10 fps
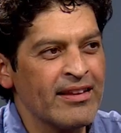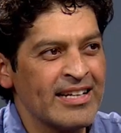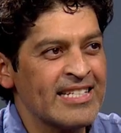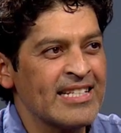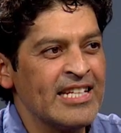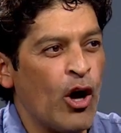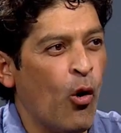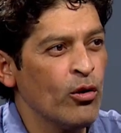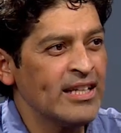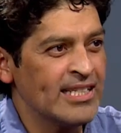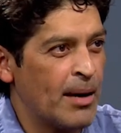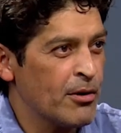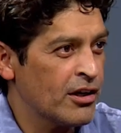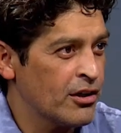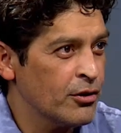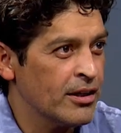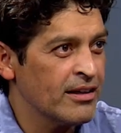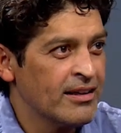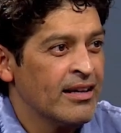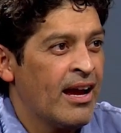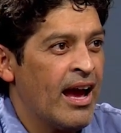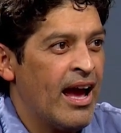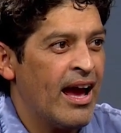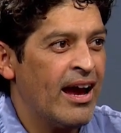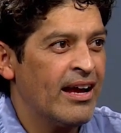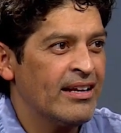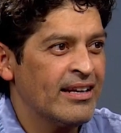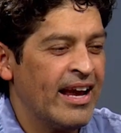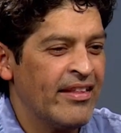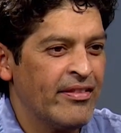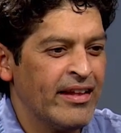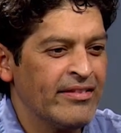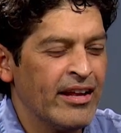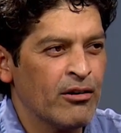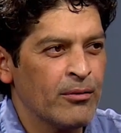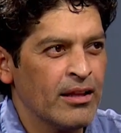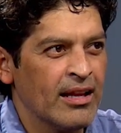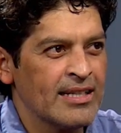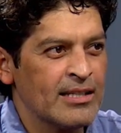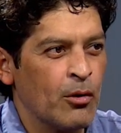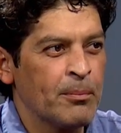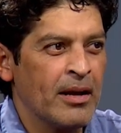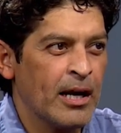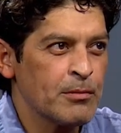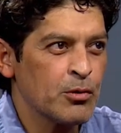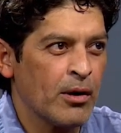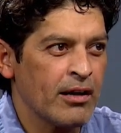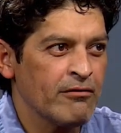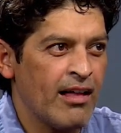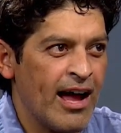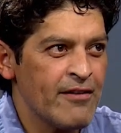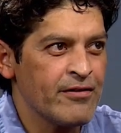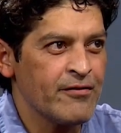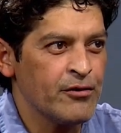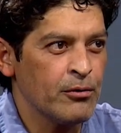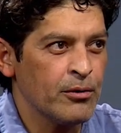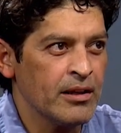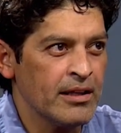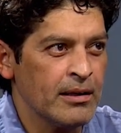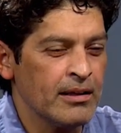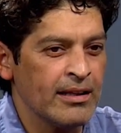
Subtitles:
that it's the only time they're going to do it. And then they don't realize that it becomes a way of life if you really